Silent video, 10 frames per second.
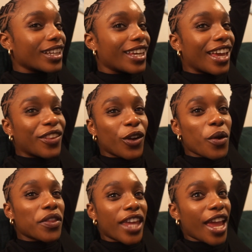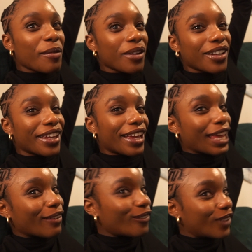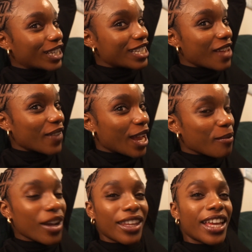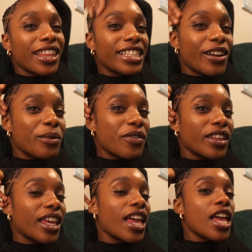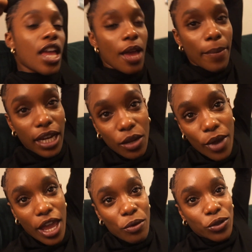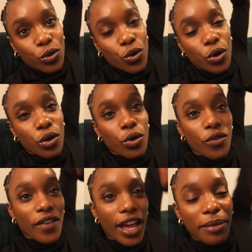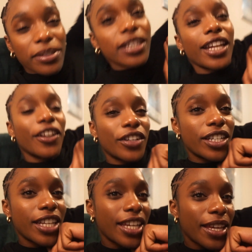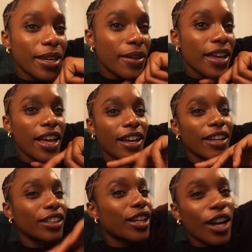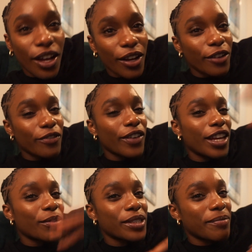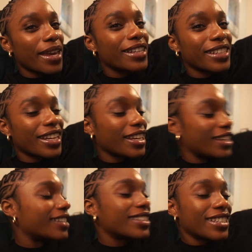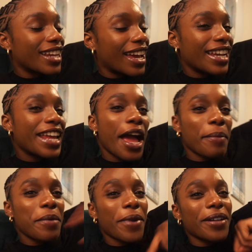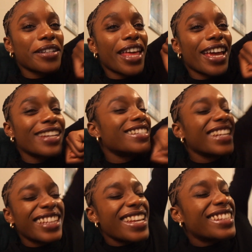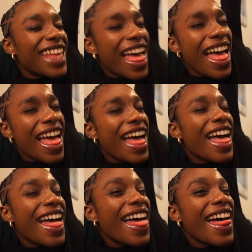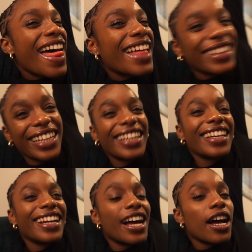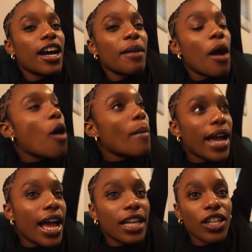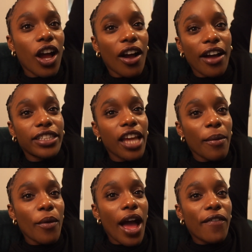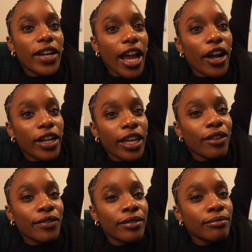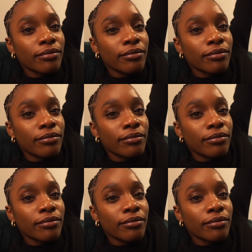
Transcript: yeah, the girl with the camera, like, oh, why does she have a camera? Like, that's how I be feeling. But anyway, it was cool, cool vibes, good energy, love, and it was amazing. Good night. Happy birthday, Jaleesa! Um, oh my gosh, y'all. Tell me why I forgot her gift.